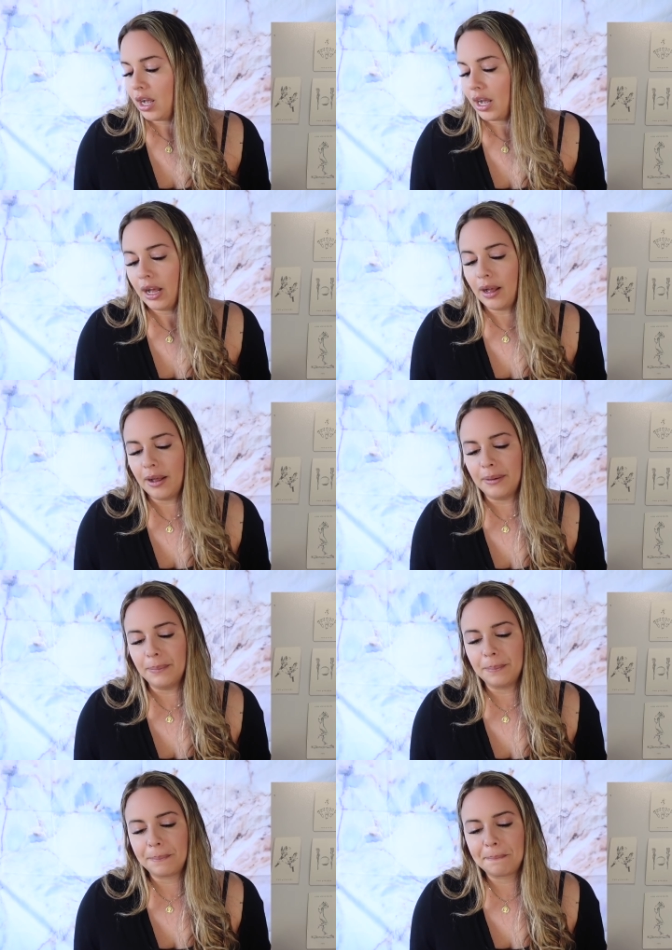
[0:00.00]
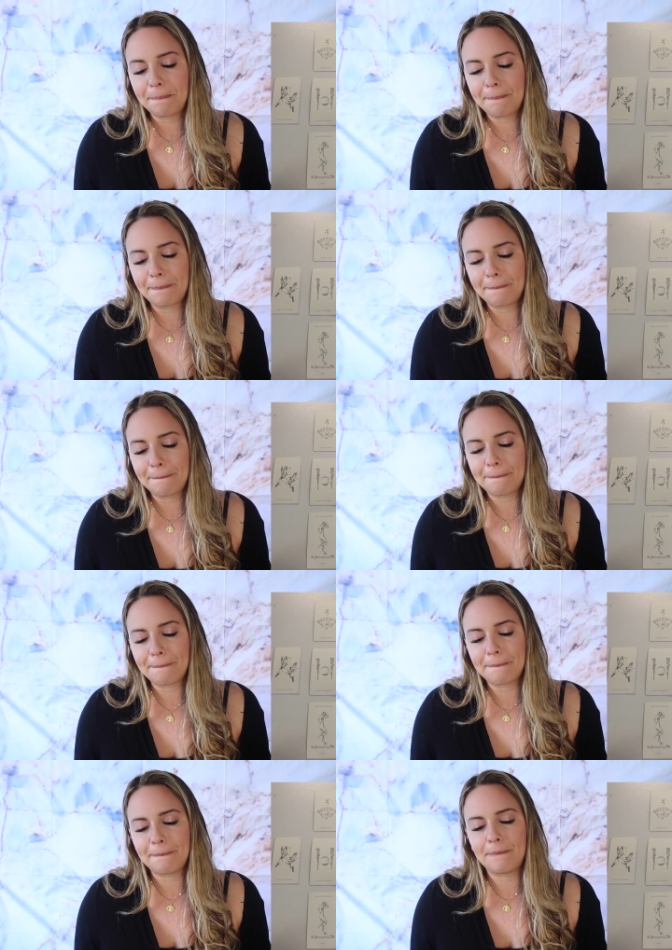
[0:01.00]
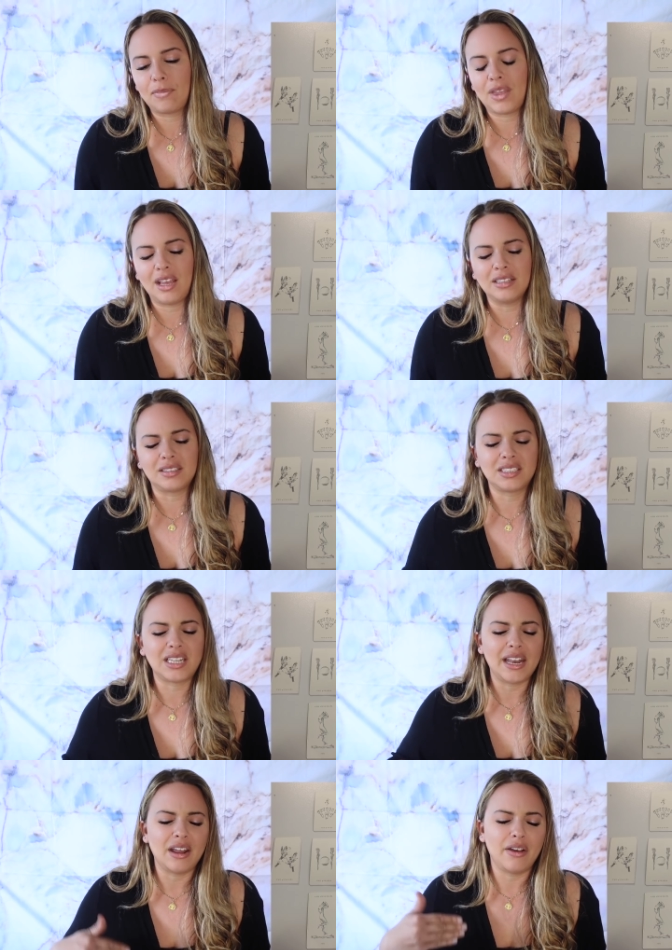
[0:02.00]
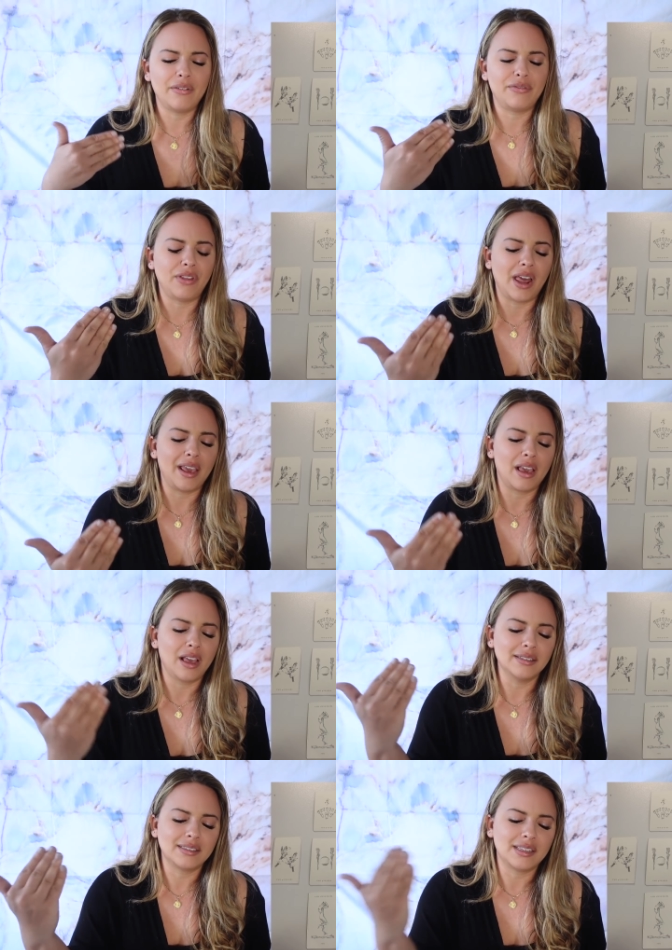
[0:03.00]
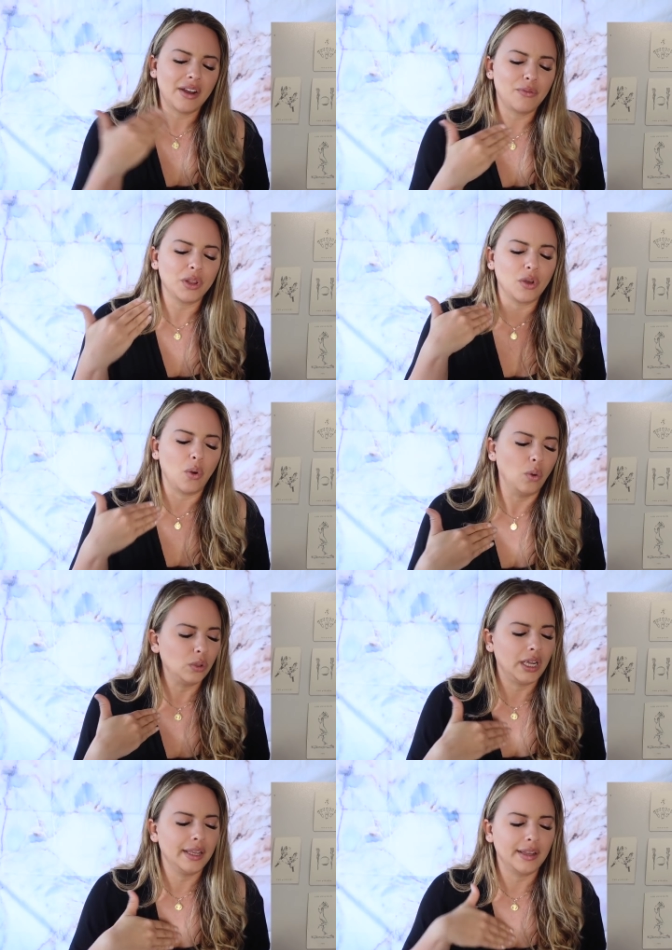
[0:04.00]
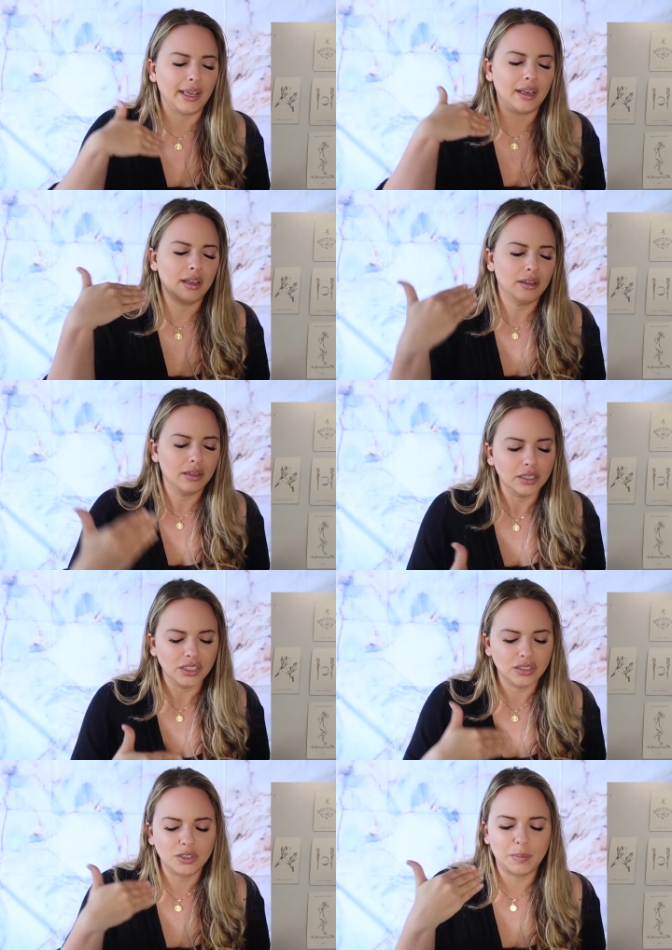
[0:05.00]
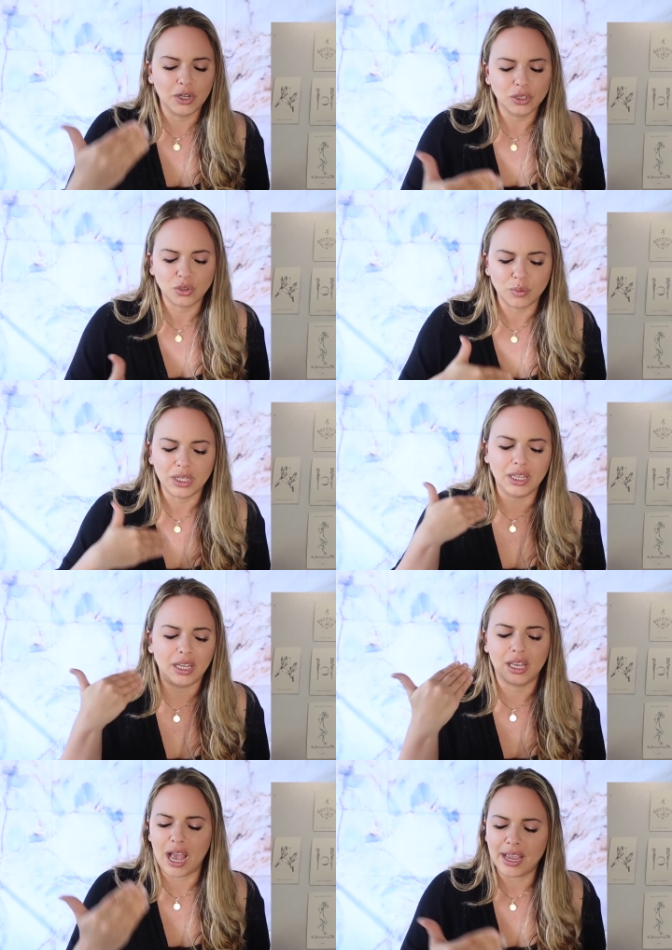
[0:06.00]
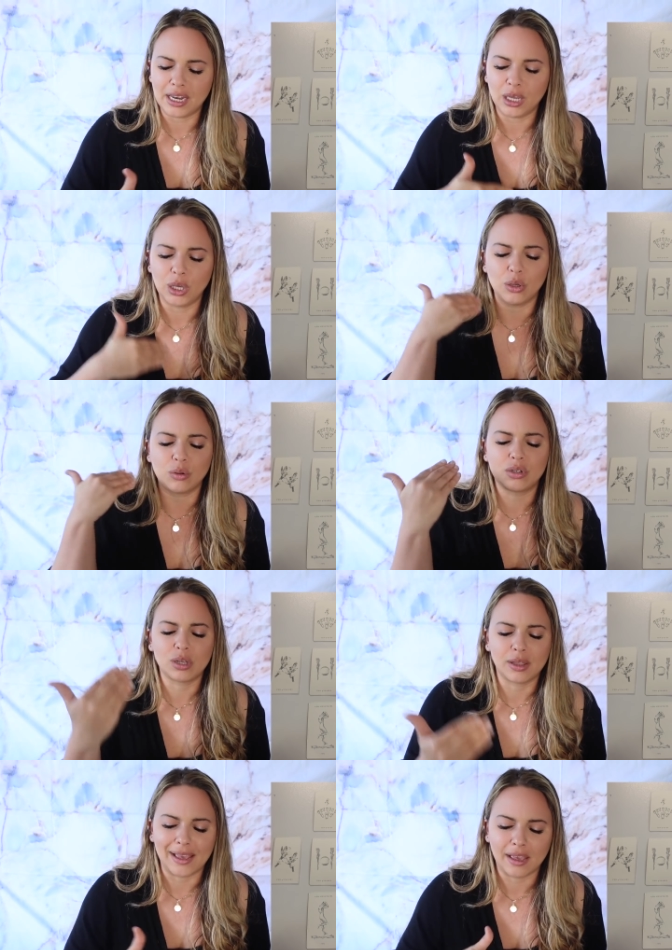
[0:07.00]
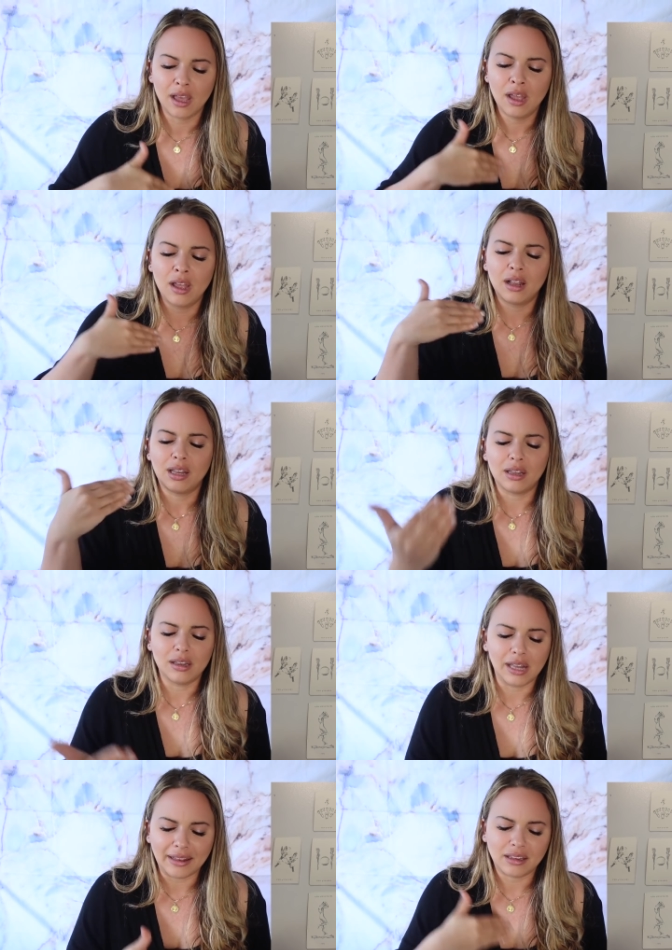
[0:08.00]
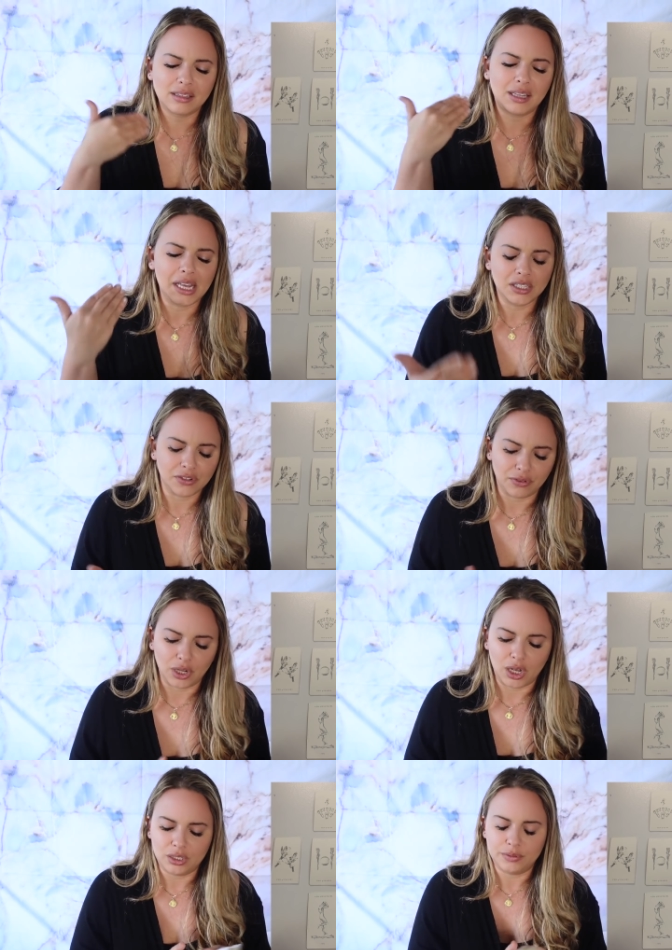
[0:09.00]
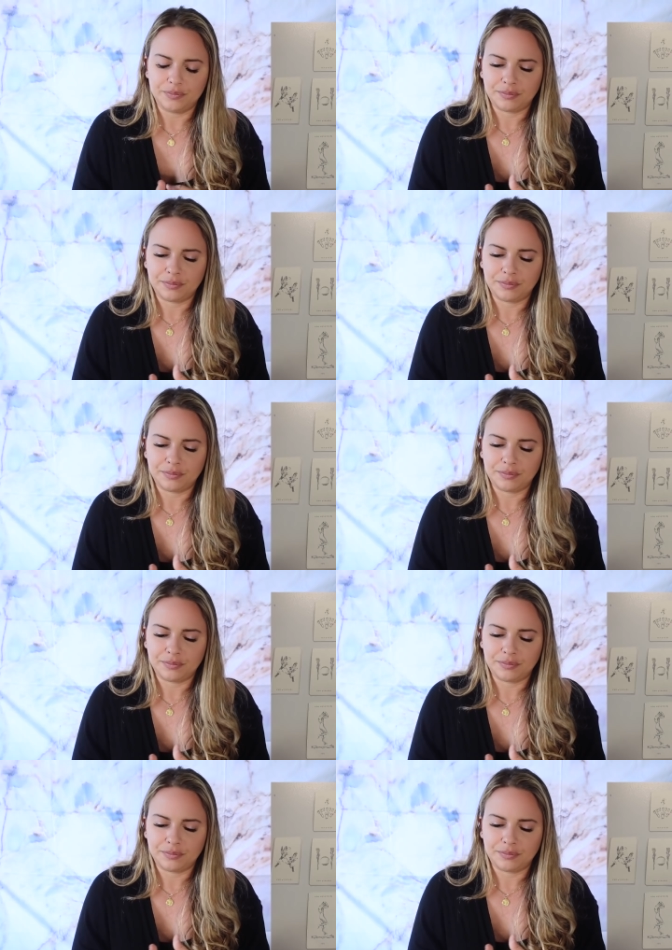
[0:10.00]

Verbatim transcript: um, instead of like, instead of withholding, like, Spirit's really guiding you to like let things flow.